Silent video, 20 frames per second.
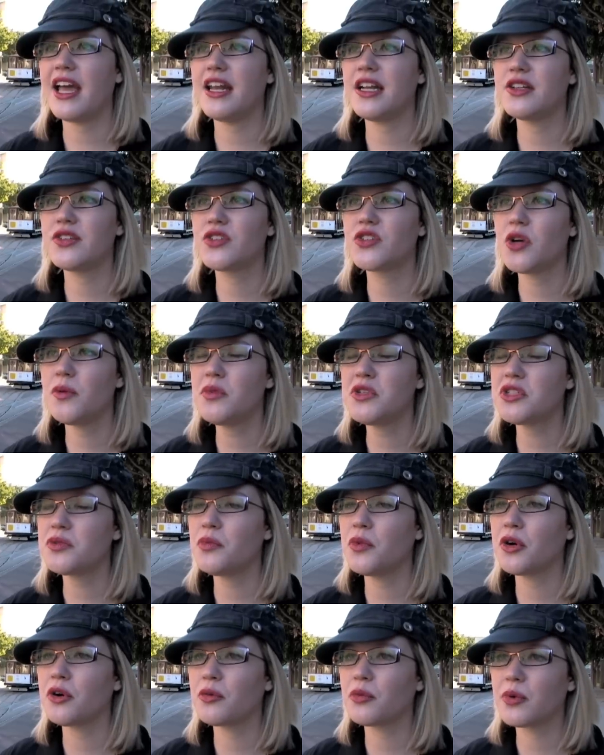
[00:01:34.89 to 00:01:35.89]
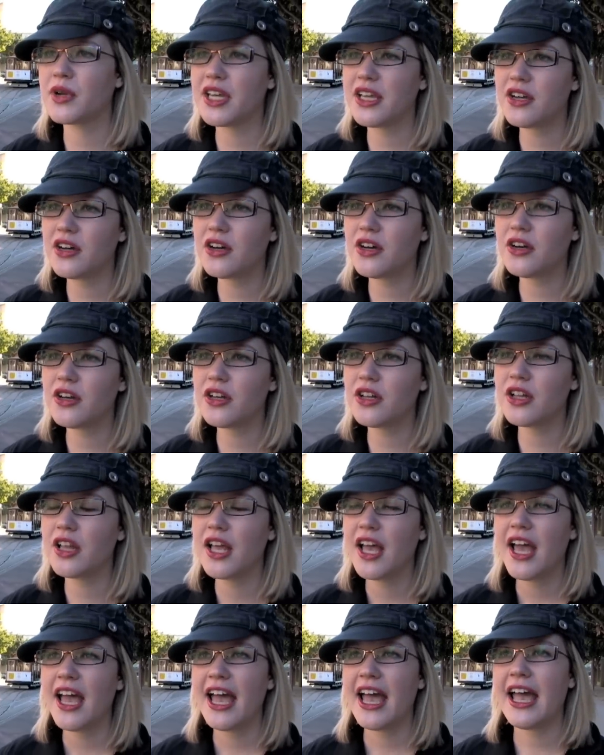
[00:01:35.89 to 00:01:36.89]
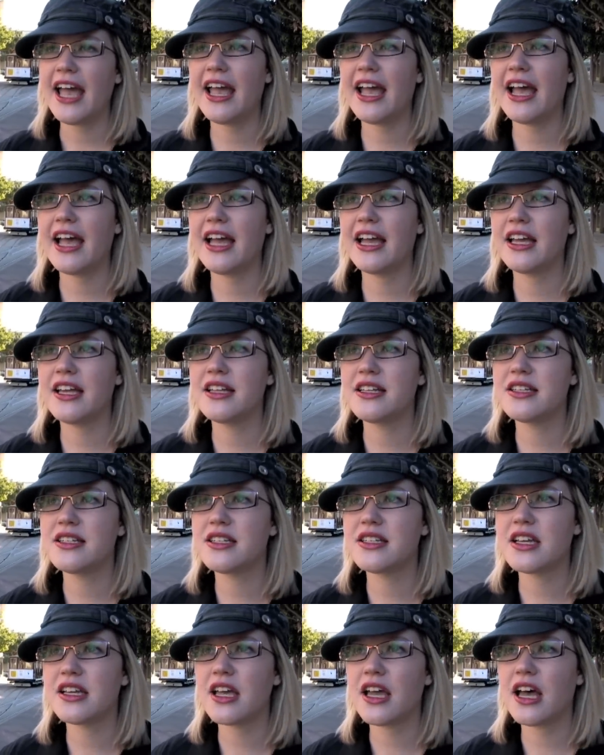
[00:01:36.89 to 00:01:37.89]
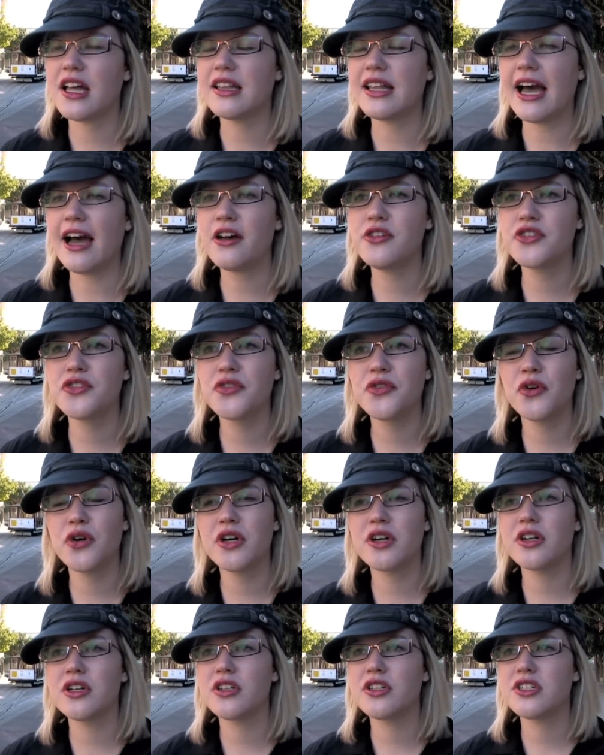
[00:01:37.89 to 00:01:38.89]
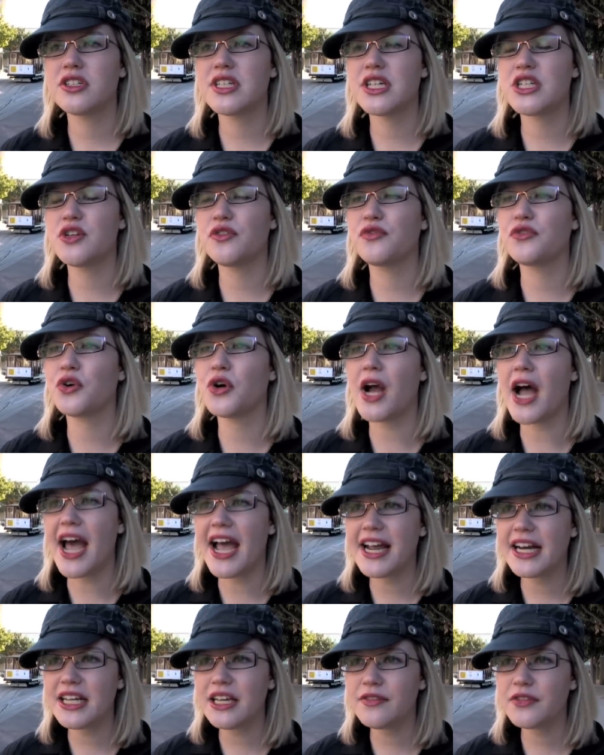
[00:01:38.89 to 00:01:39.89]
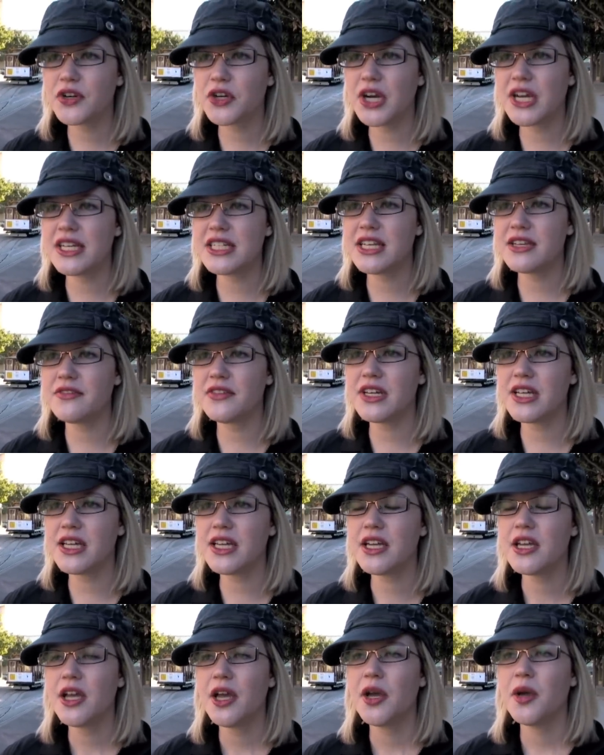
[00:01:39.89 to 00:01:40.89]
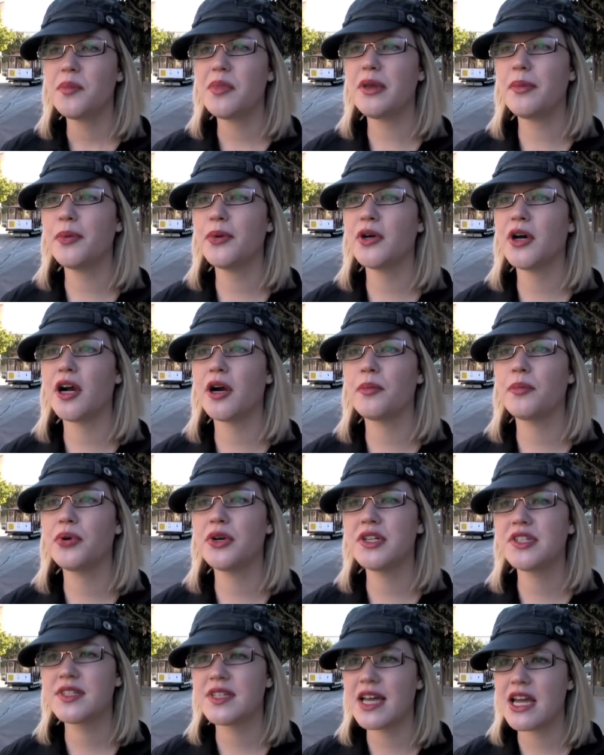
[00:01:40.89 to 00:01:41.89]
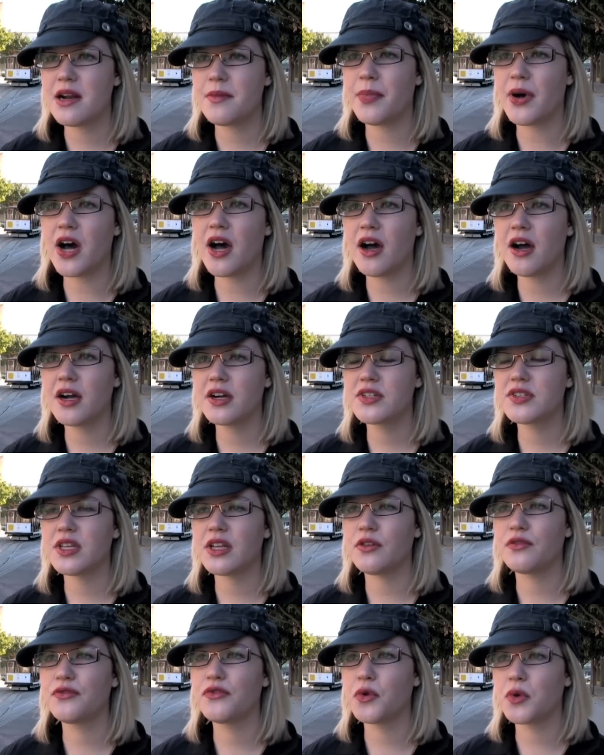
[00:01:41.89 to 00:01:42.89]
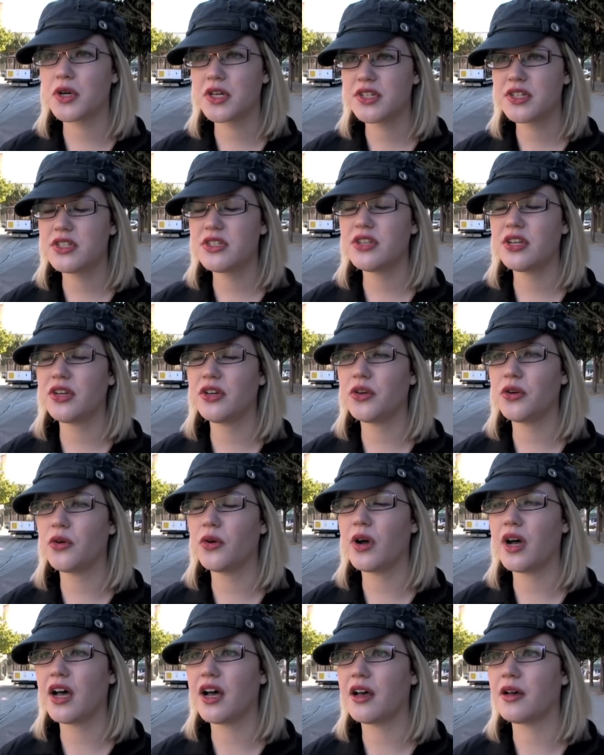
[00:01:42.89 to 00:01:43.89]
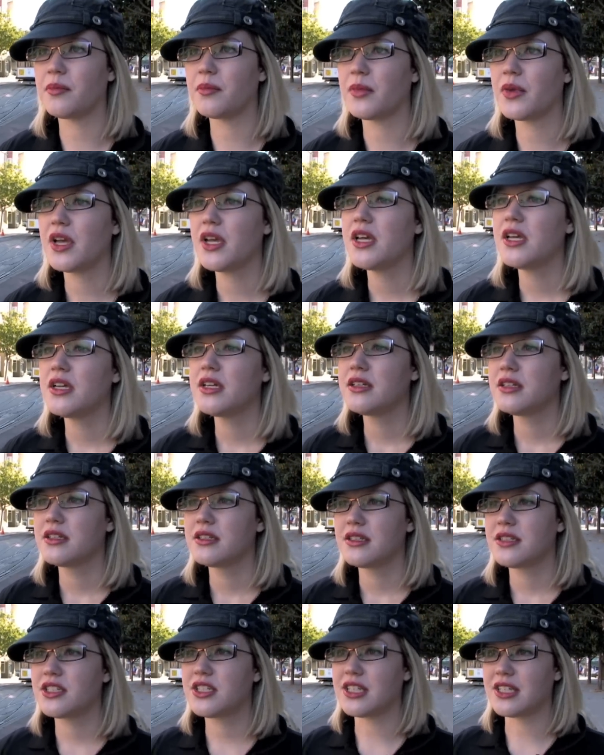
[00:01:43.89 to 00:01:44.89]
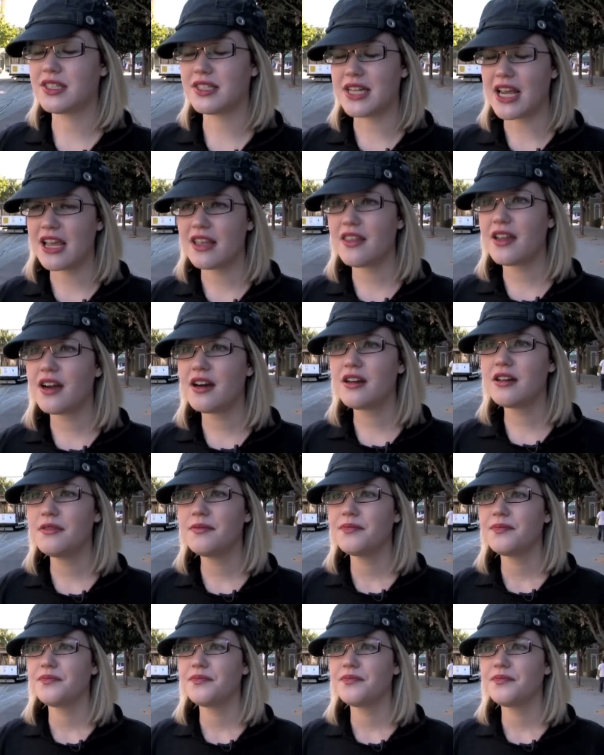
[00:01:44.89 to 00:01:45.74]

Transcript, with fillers: and it's so much more real and allows for such a variety of creativity. People aren't put inside a box and forced to um, to stay there.